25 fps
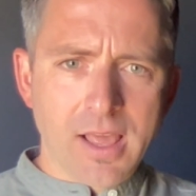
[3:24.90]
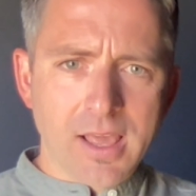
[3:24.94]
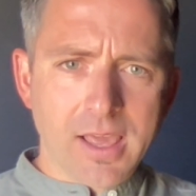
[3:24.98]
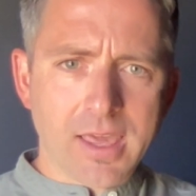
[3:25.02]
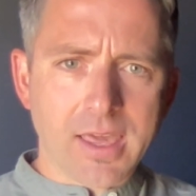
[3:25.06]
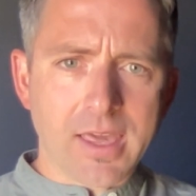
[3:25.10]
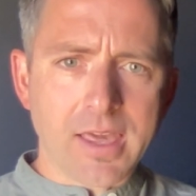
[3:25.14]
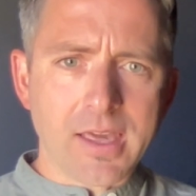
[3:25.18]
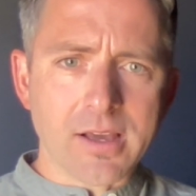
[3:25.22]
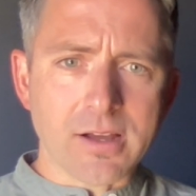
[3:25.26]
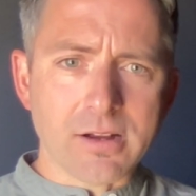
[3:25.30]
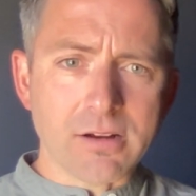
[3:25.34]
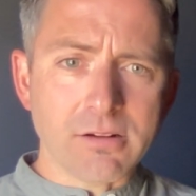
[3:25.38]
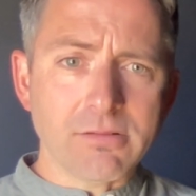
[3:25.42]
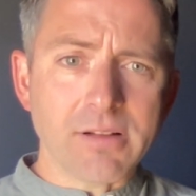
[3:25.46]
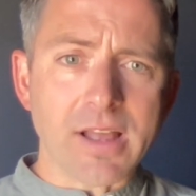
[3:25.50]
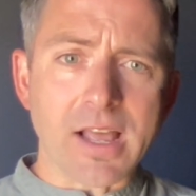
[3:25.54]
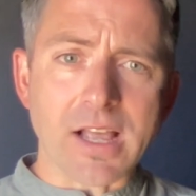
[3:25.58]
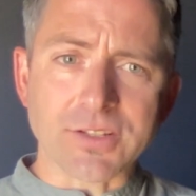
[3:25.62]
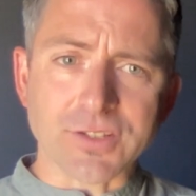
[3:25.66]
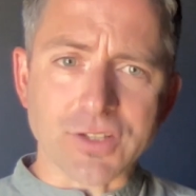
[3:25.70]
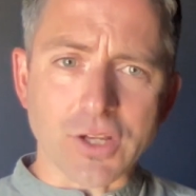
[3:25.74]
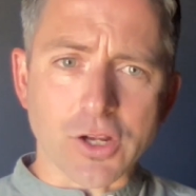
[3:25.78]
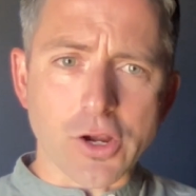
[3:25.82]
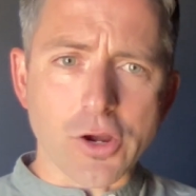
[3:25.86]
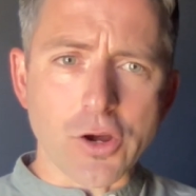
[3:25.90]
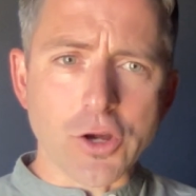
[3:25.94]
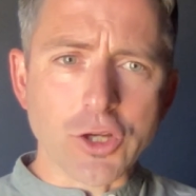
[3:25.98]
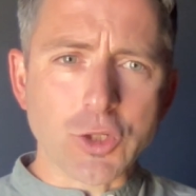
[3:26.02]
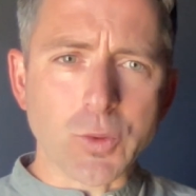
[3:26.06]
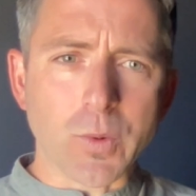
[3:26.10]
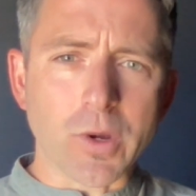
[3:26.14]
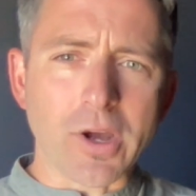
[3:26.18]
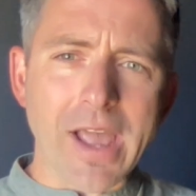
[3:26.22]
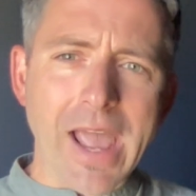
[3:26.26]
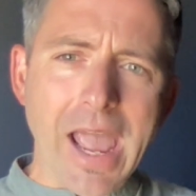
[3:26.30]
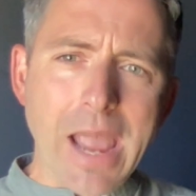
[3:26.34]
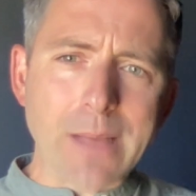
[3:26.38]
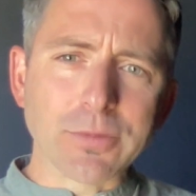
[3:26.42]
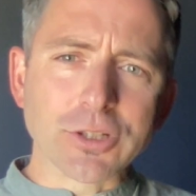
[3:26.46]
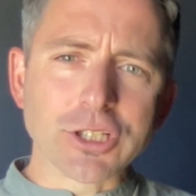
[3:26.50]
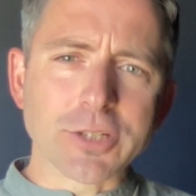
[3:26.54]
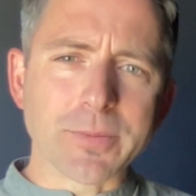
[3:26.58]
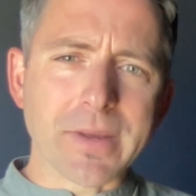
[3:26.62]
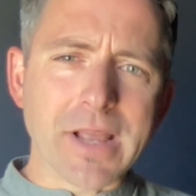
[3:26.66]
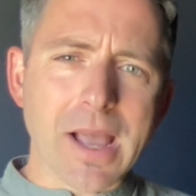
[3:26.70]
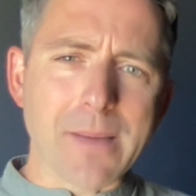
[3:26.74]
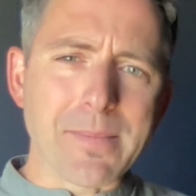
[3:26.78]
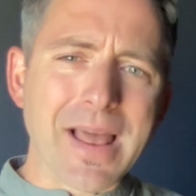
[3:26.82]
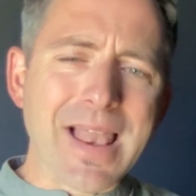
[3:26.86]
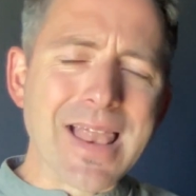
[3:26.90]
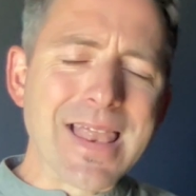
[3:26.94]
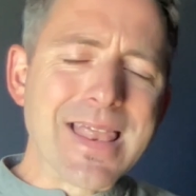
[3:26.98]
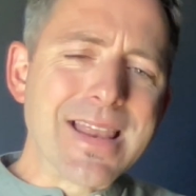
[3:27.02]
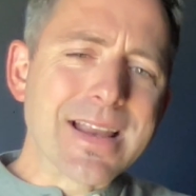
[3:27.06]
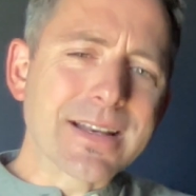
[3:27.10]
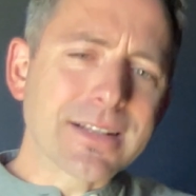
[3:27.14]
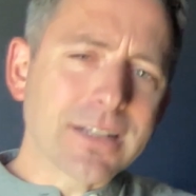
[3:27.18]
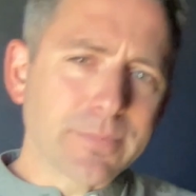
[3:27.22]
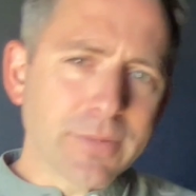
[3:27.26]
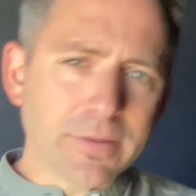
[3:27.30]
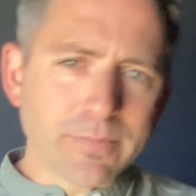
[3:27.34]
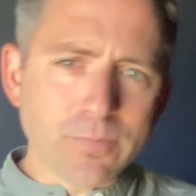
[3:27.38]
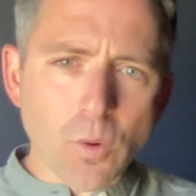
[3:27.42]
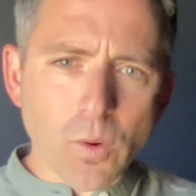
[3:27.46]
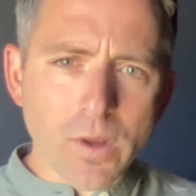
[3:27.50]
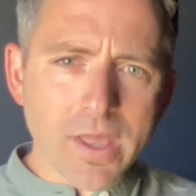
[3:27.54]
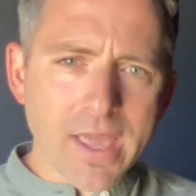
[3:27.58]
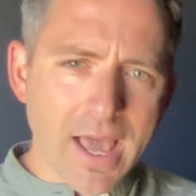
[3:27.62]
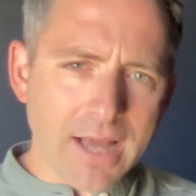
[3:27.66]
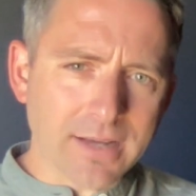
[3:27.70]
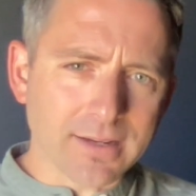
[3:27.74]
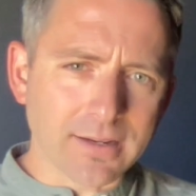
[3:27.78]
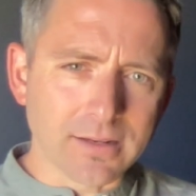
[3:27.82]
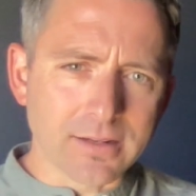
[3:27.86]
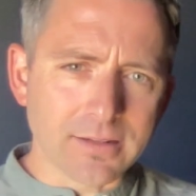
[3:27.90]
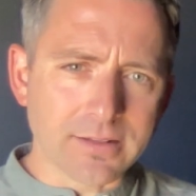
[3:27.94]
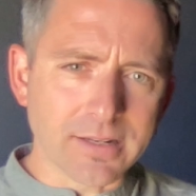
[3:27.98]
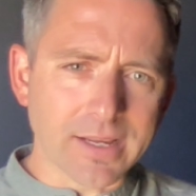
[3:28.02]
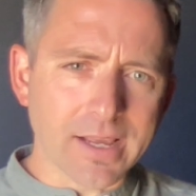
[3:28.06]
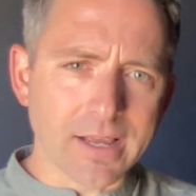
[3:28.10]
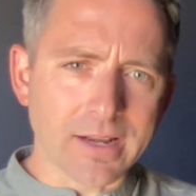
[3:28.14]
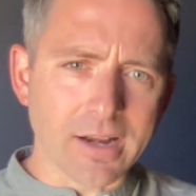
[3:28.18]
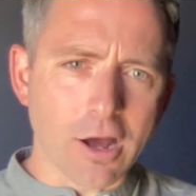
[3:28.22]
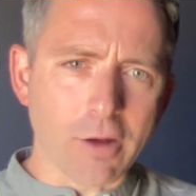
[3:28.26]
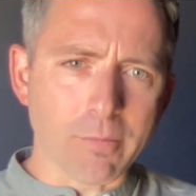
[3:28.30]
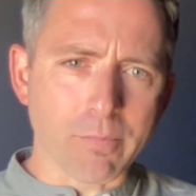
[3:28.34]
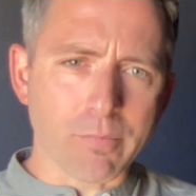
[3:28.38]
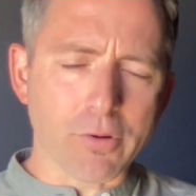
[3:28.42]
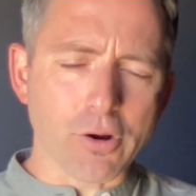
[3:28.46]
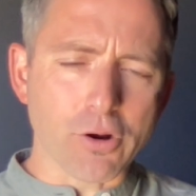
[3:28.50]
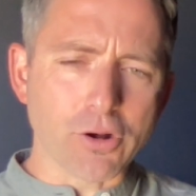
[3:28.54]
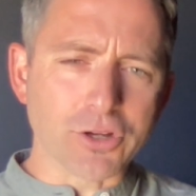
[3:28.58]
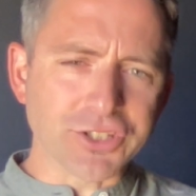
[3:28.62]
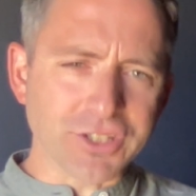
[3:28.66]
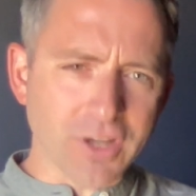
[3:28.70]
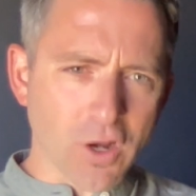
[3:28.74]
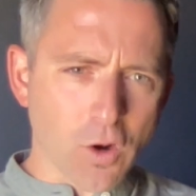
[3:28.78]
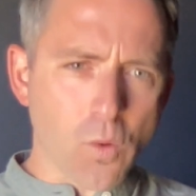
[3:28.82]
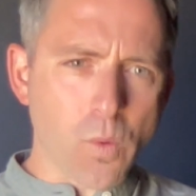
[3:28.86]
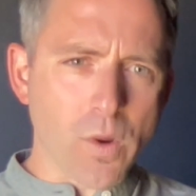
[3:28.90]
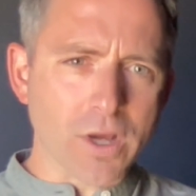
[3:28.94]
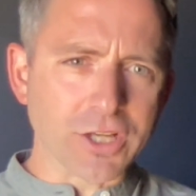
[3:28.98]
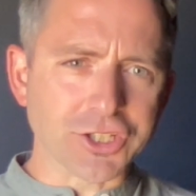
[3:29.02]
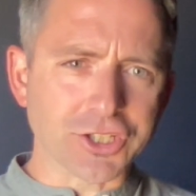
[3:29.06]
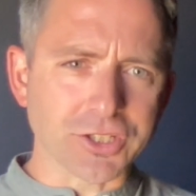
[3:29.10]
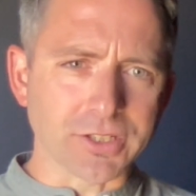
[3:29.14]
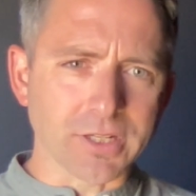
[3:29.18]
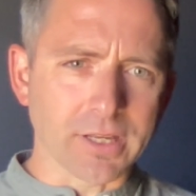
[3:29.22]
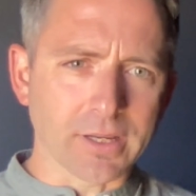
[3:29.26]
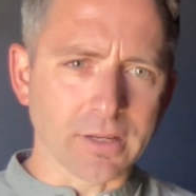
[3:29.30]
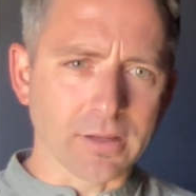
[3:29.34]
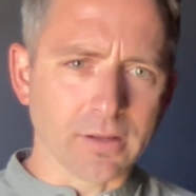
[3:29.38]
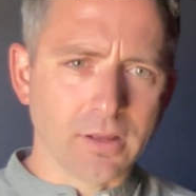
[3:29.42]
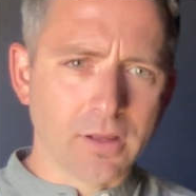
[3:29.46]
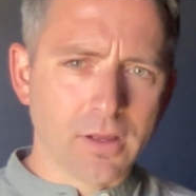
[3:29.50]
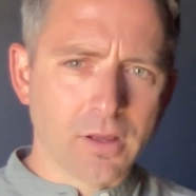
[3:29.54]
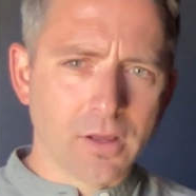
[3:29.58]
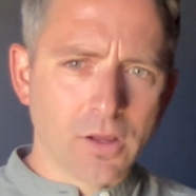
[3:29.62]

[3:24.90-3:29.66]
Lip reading: Here, as the coach, we are able to become a little bit more catalytic in our approach and questioning.